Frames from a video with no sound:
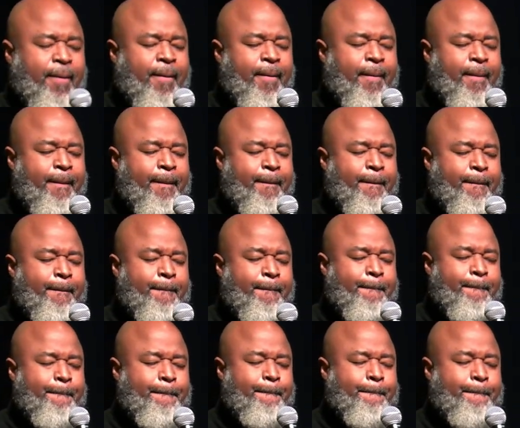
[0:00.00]

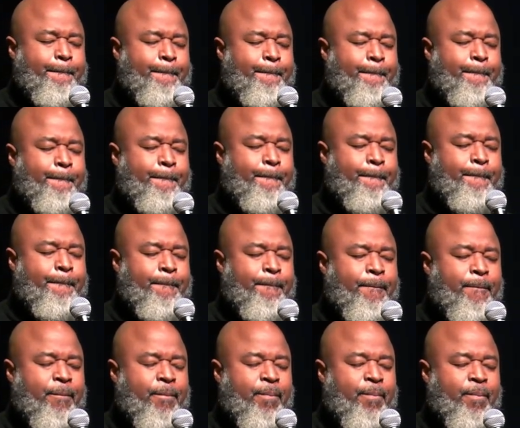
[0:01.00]

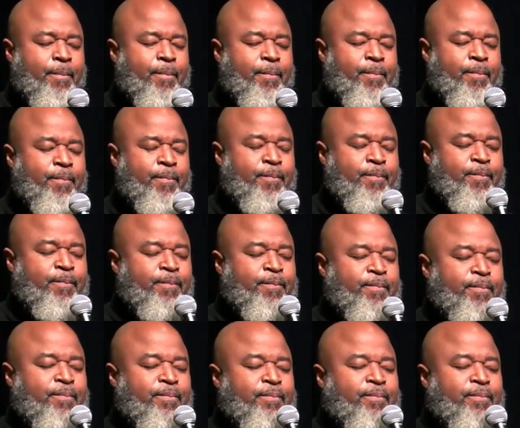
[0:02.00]
No one is speaking in this clip.